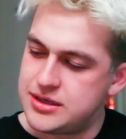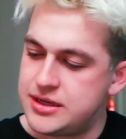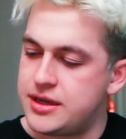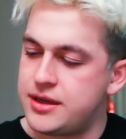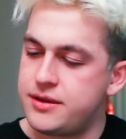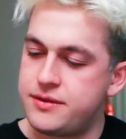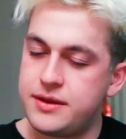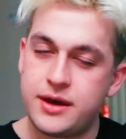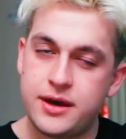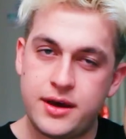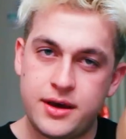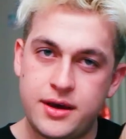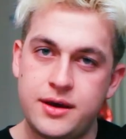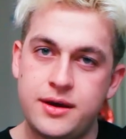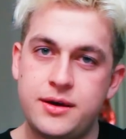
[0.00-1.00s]

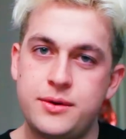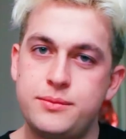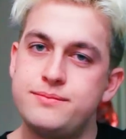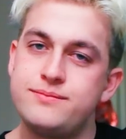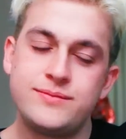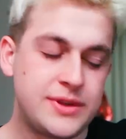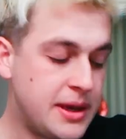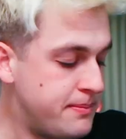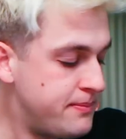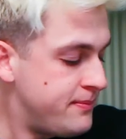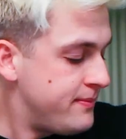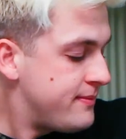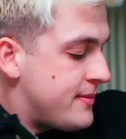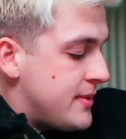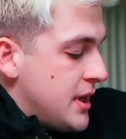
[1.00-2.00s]
Yep.
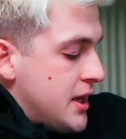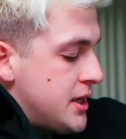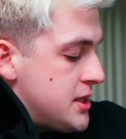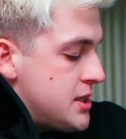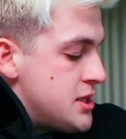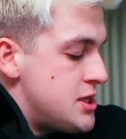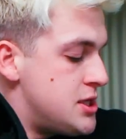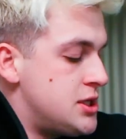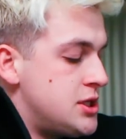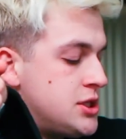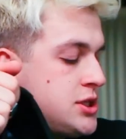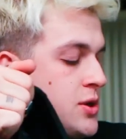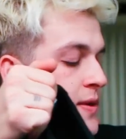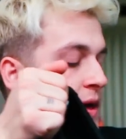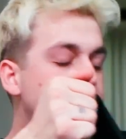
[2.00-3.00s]

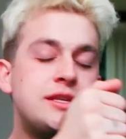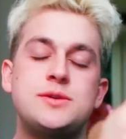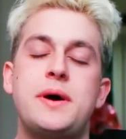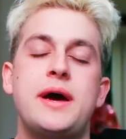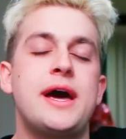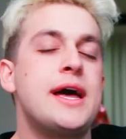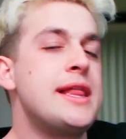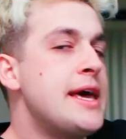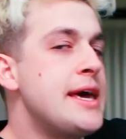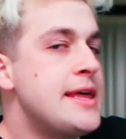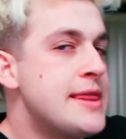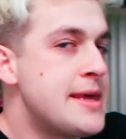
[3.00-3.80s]
So that's why I like